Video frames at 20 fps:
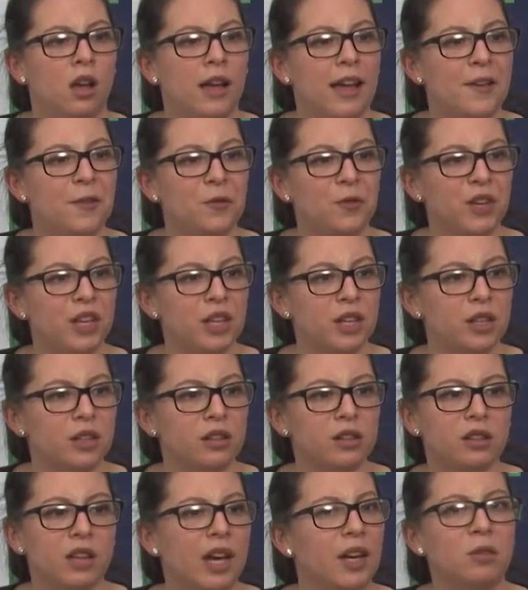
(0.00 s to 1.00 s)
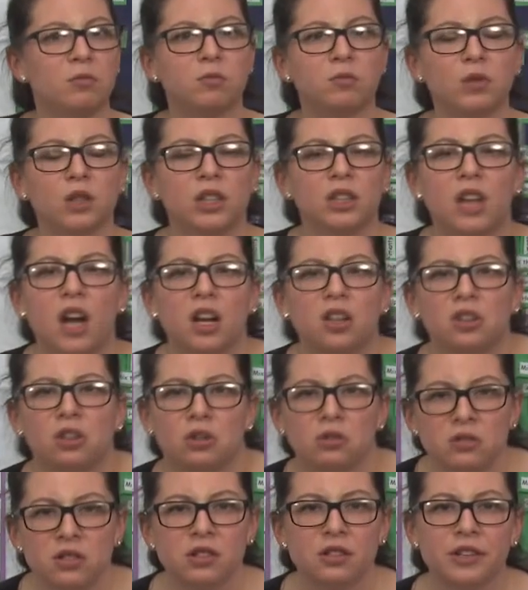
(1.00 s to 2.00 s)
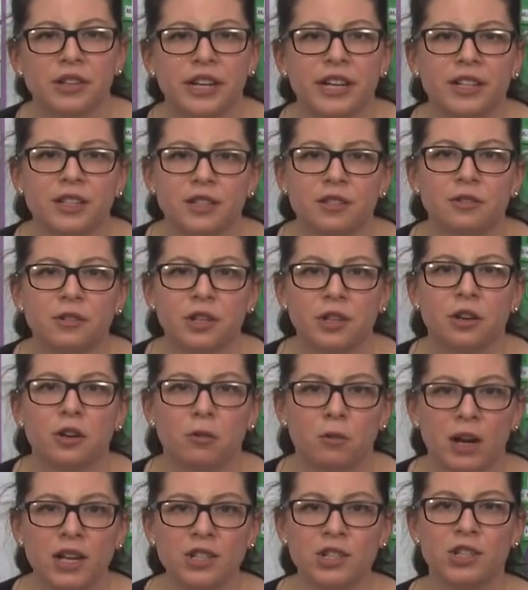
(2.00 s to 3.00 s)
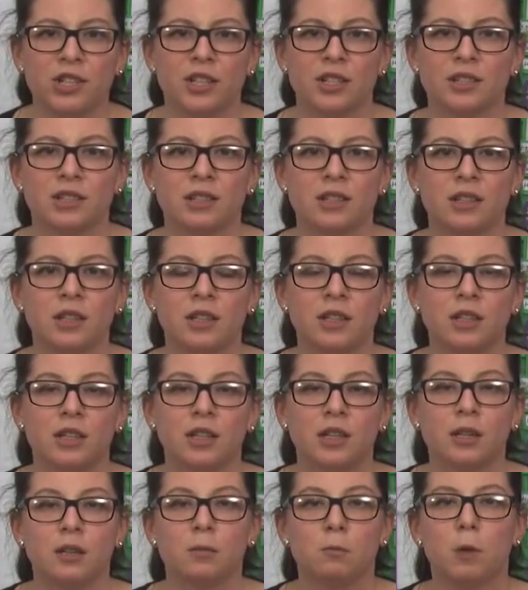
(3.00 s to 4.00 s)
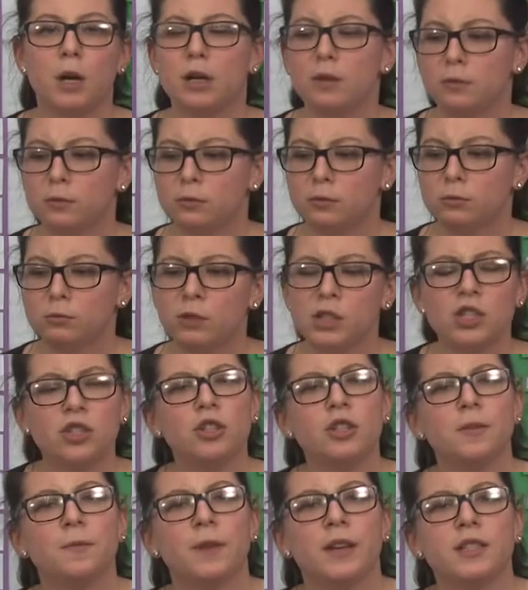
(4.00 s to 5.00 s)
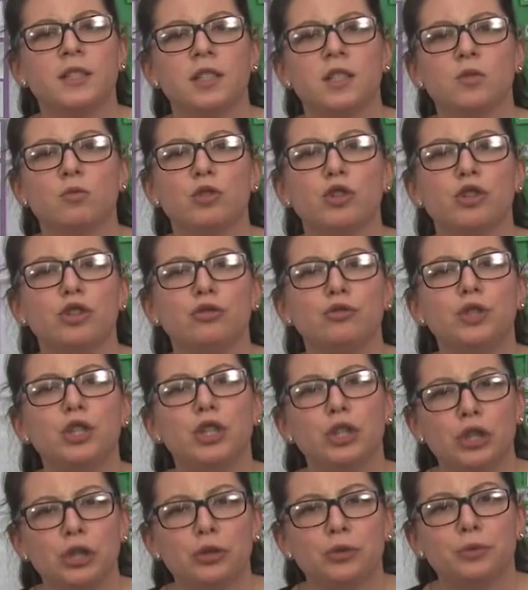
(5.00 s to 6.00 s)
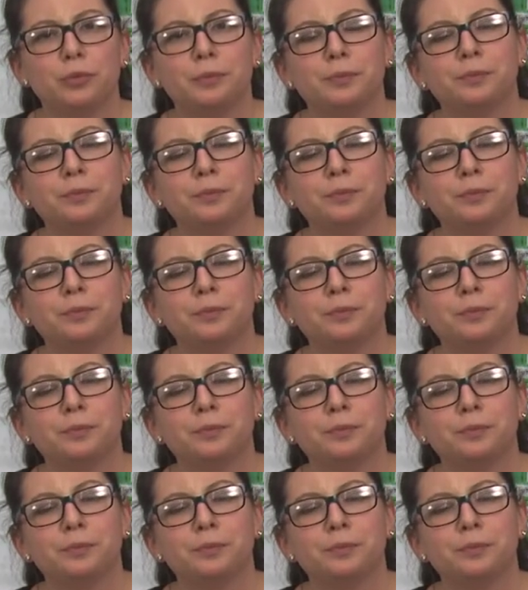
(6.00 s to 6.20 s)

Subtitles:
I feel like we're a lot closer to answering our questions. Well, which defenses were new to you?